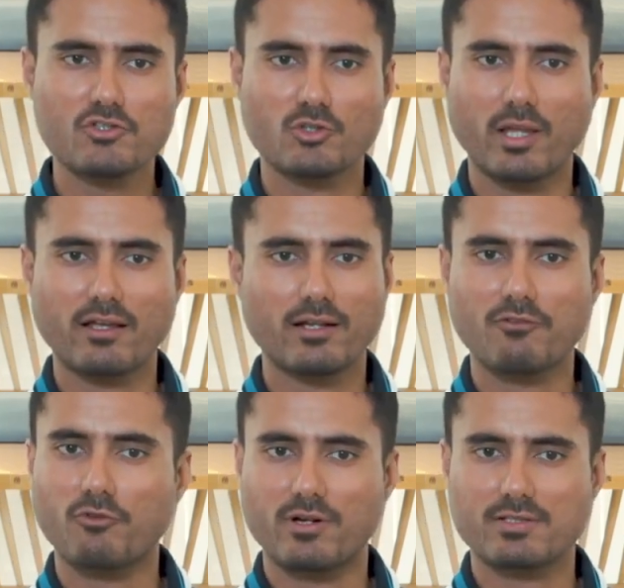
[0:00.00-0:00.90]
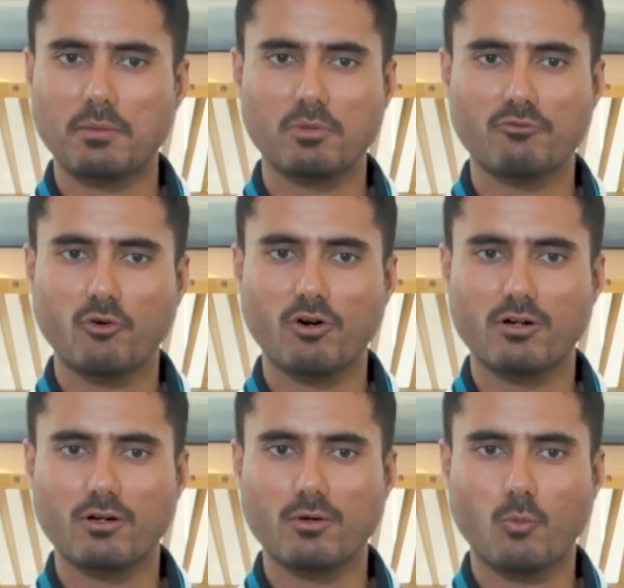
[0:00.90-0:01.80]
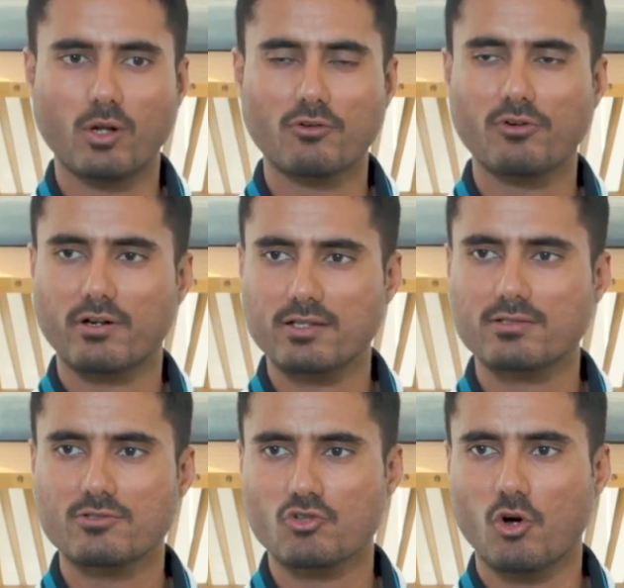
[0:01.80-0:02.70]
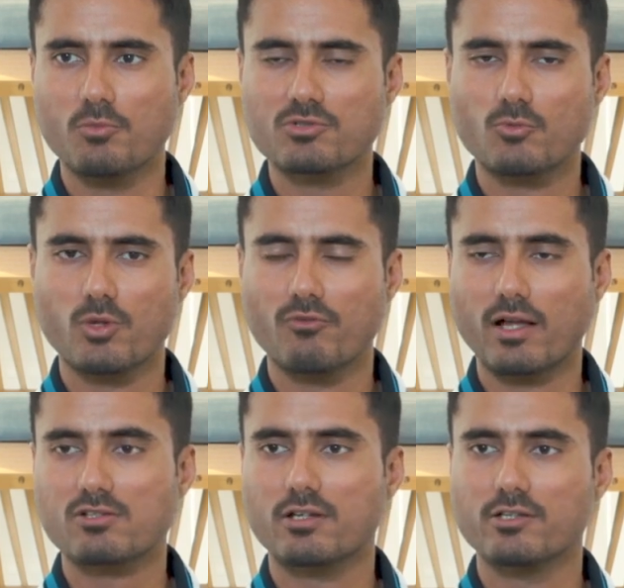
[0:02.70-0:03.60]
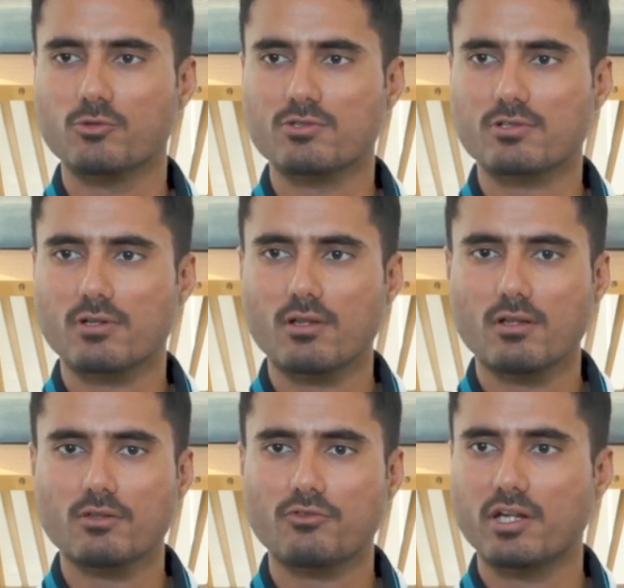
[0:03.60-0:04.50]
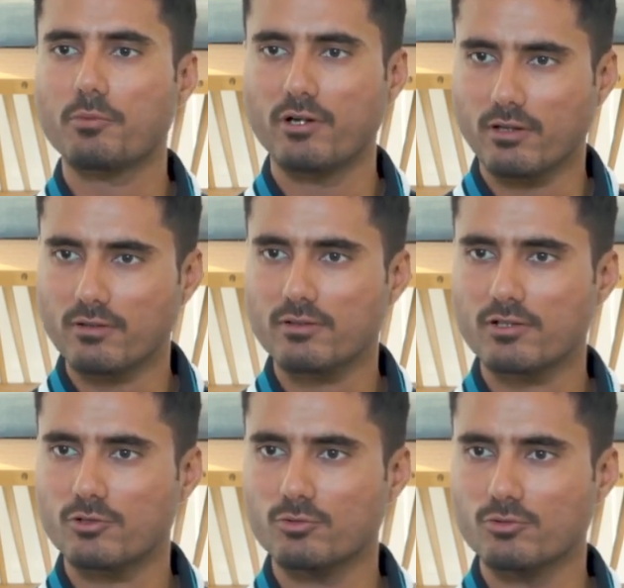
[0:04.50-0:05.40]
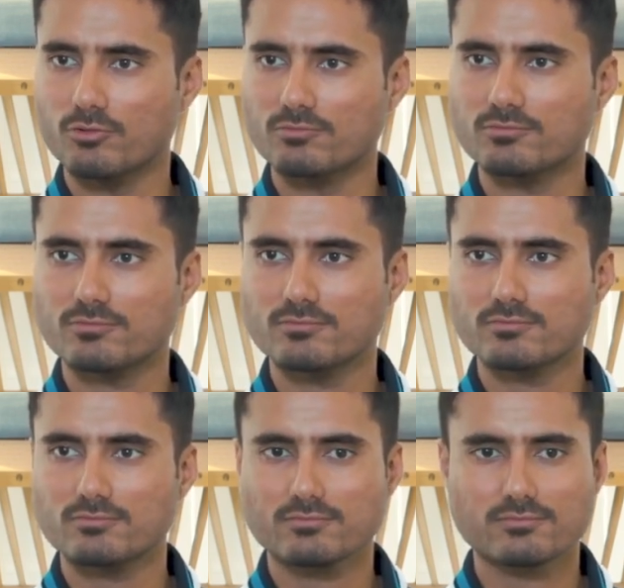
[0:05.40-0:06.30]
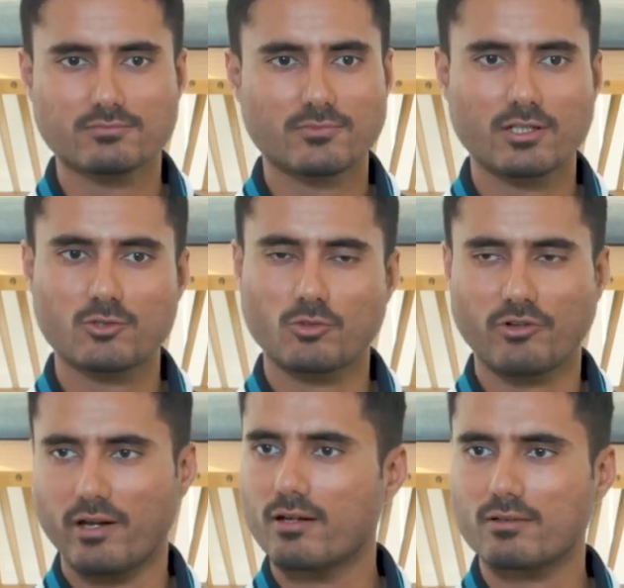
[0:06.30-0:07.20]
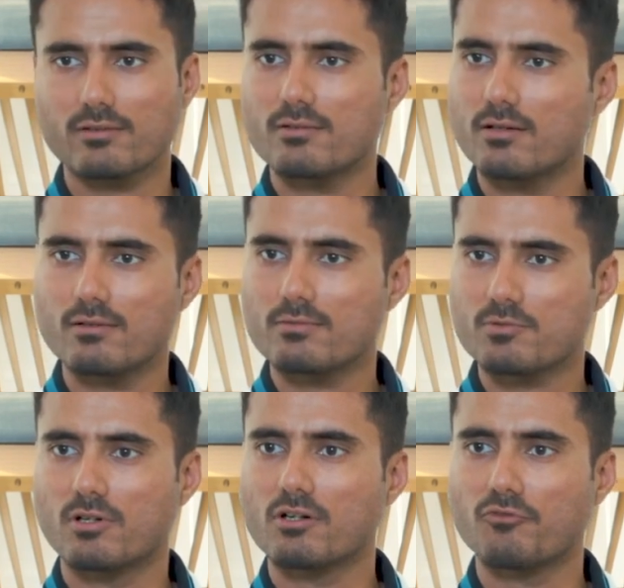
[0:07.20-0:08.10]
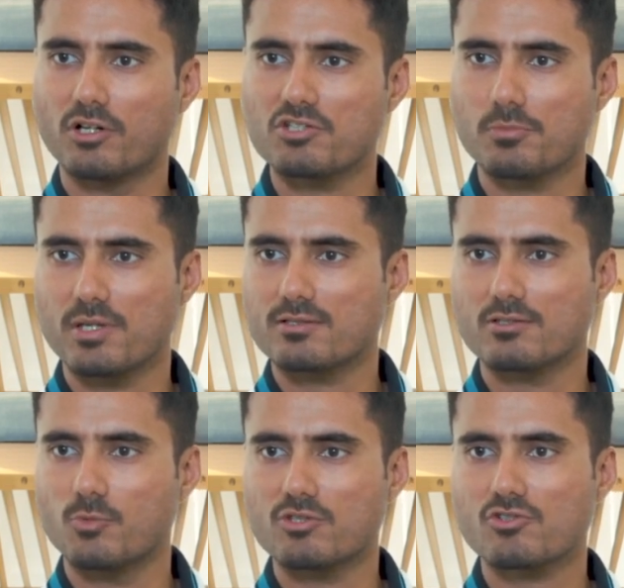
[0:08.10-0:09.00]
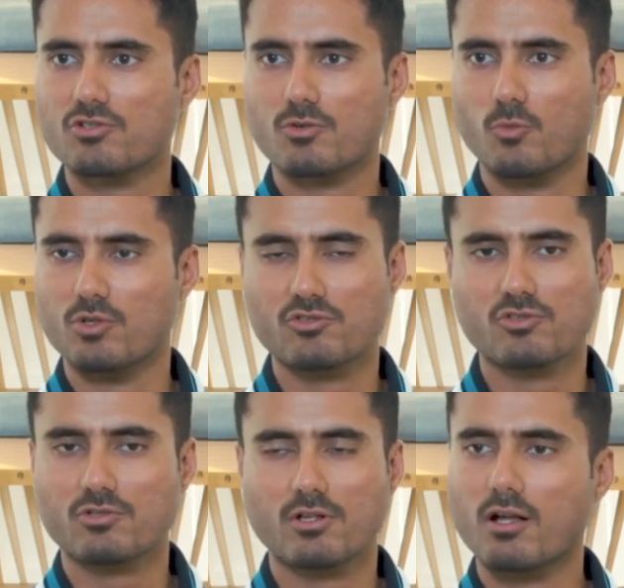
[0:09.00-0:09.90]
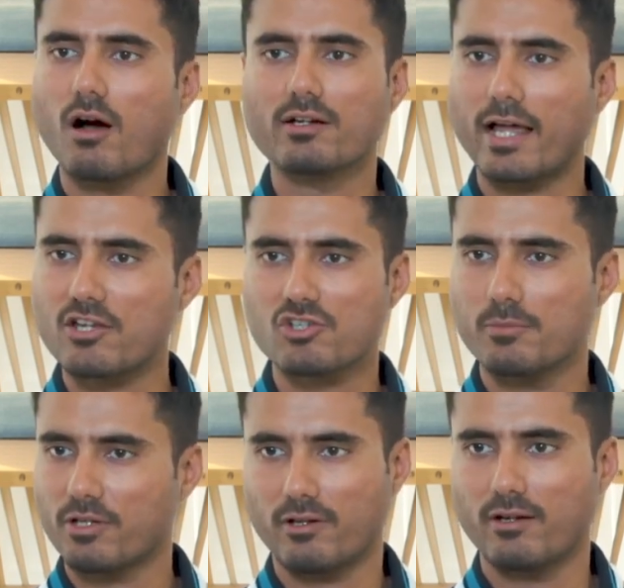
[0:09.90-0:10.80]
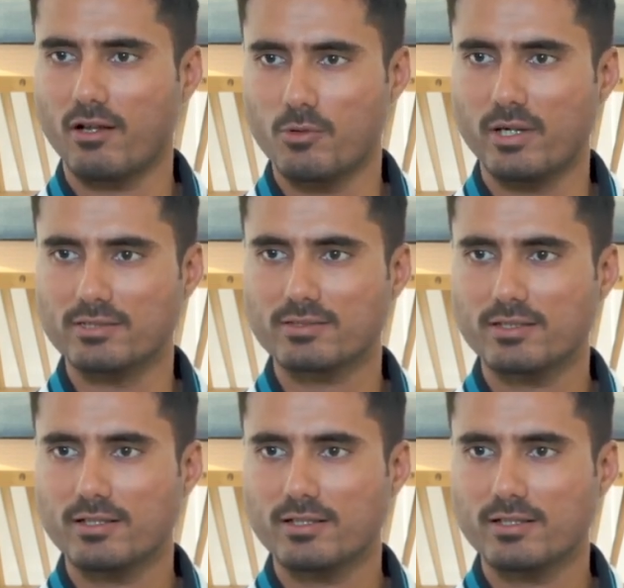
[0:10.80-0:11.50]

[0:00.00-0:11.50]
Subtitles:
So like for example, for one of our recent jobs, we've actually used 3D printing to create certain furniture pieces which can't actually be created otherwise.